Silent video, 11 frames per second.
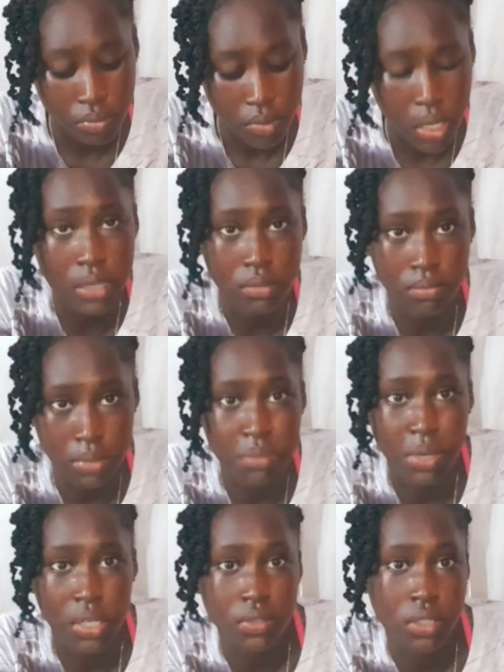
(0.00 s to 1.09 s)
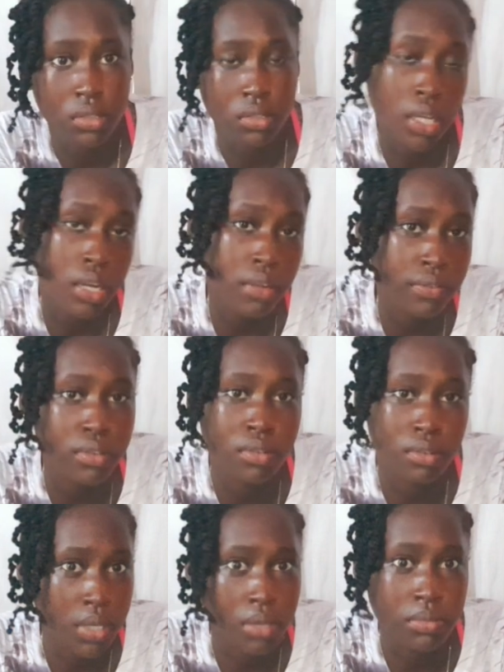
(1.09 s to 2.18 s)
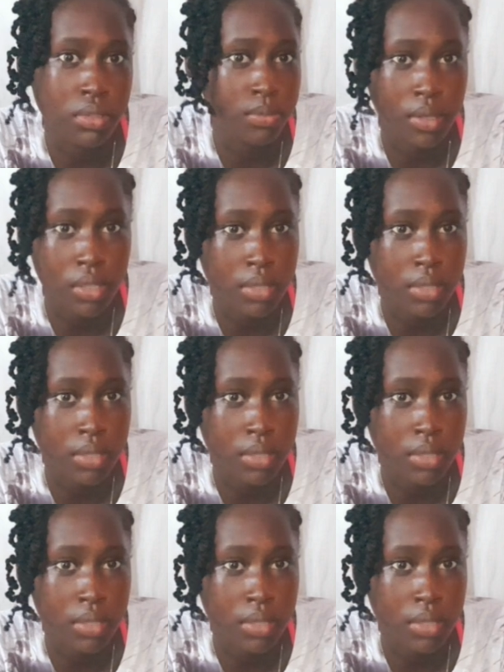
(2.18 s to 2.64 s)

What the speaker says: I like big bodies. I don't know if you know me, I'm small.